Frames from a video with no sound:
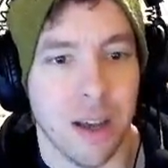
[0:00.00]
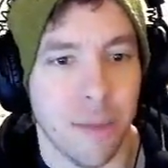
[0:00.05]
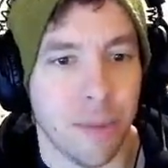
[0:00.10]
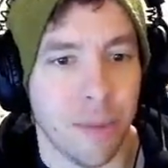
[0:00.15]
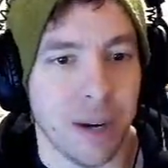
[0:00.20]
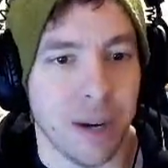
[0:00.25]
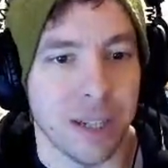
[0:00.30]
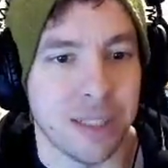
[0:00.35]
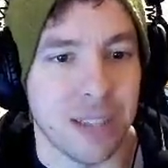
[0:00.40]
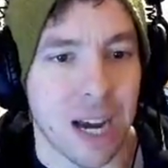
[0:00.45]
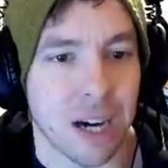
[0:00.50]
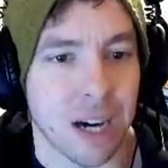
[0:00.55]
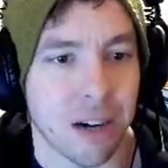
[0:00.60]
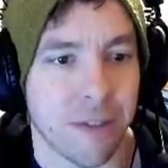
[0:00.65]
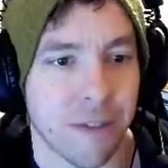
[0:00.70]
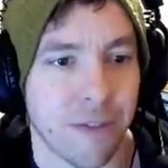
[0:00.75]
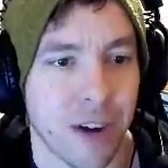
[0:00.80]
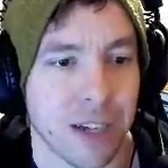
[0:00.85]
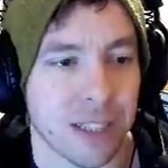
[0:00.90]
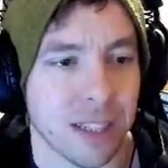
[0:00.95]
But I
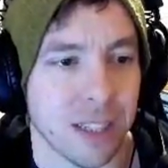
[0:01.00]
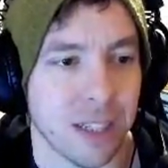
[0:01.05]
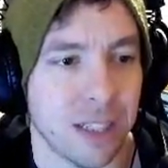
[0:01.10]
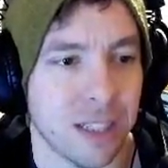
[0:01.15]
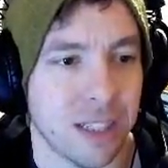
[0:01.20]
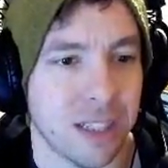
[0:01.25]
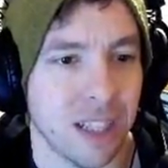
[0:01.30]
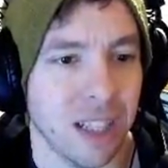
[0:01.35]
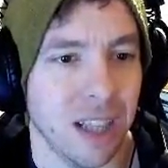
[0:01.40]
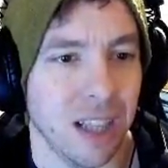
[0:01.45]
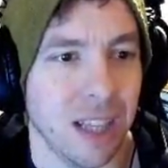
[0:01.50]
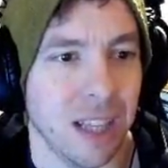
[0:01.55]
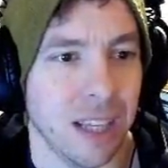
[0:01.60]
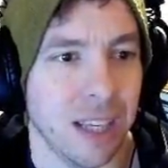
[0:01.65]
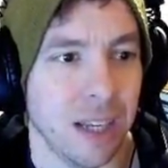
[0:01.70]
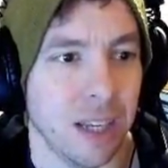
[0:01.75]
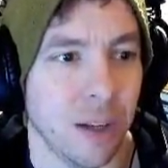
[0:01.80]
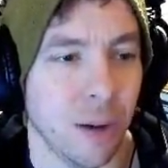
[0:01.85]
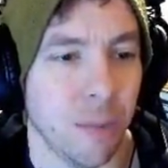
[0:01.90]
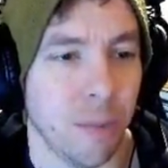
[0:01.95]
sacrificed just a
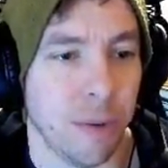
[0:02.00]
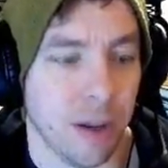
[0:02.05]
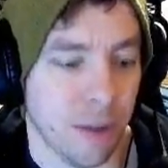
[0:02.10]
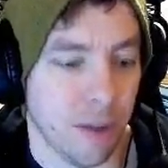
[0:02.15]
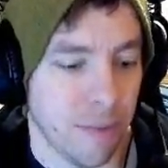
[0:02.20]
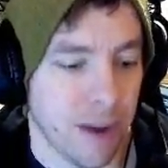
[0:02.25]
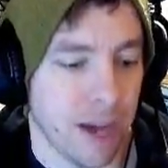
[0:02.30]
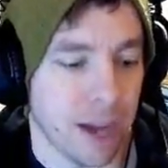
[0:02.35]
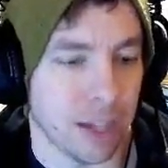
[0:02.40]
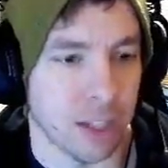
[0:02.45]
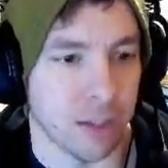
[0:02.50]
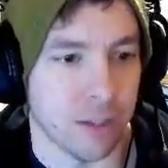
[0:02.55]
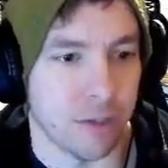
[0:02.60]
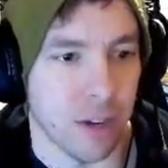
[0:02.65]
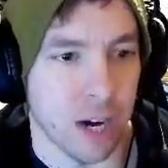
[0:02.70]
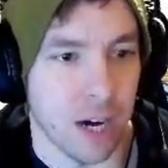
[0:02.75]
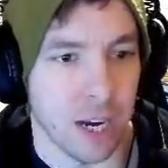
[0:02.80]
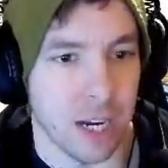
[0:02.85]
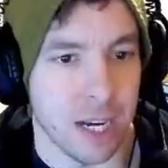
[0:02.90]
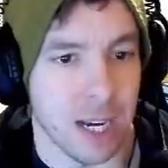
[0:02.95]
little bit of magic
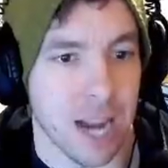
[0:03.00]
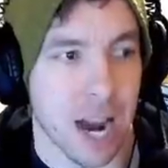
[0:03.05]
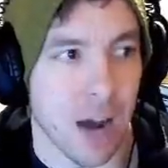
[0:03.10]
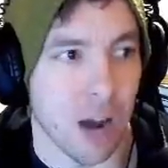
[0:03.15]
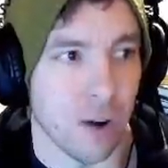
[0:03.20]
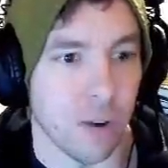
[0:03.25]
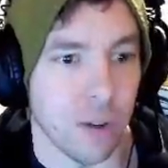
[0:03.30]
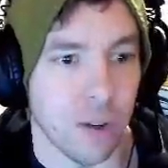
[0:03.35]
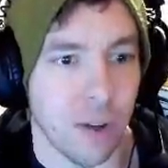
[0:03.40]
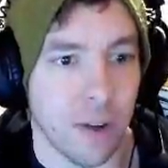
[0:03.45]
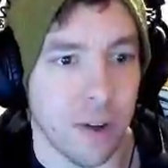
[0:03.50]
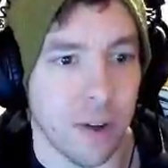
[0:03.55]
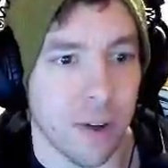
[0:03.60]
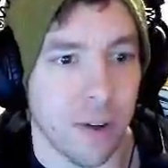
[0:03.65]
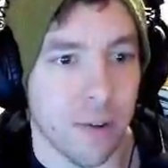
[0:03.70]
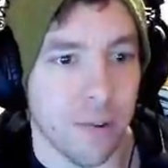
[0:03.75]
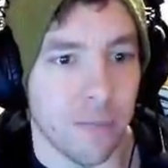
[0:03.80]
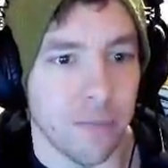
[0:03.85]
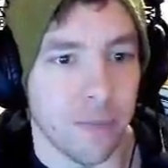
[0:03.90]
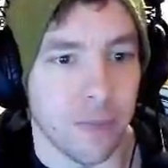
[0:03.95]
find. Now,
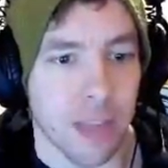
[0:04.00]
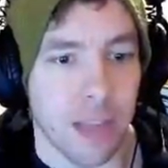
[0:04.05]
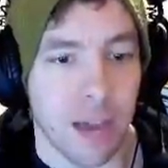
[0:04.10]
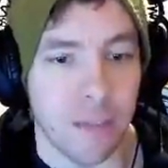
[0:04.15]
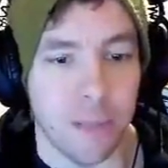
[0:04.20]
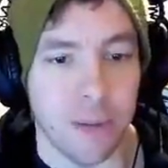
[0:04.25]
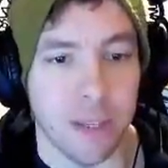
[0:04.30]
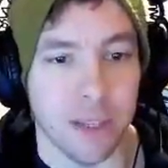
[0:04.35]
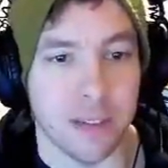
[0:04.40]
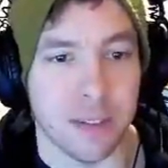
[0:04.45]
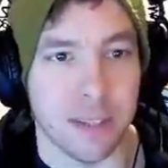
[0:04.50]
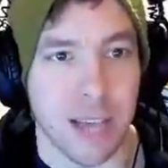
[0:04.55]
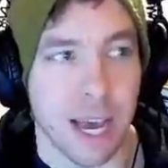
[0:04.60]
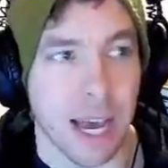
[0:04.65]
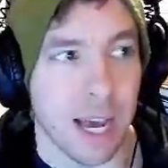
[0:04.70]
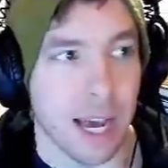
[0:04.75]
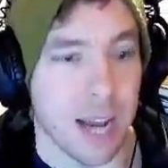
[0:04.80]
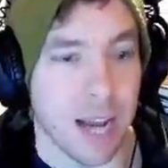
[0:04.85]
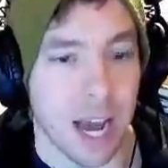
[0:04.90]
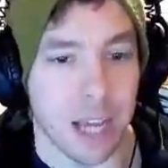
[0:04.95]
that being
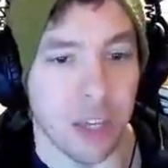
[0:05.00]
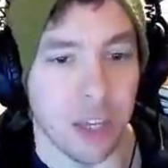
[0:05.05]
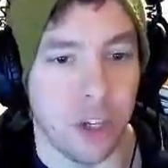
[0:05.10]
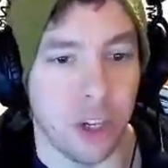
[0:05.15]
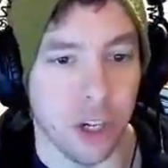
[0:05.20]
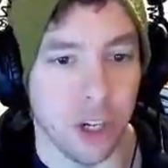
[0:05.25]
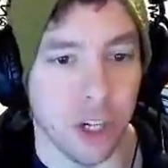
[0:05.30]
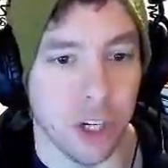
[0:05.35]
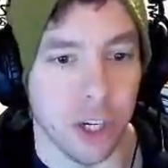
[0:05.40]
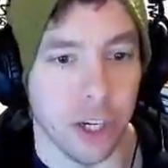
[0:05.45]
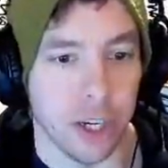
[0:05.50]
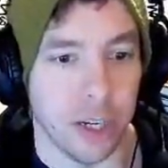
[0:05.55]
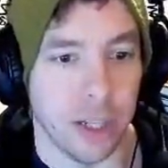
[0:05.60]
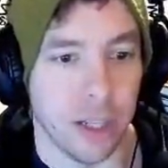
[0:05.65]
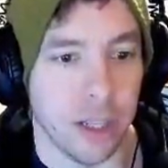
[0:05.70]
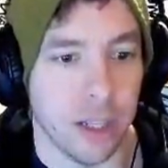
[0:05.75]
said, I could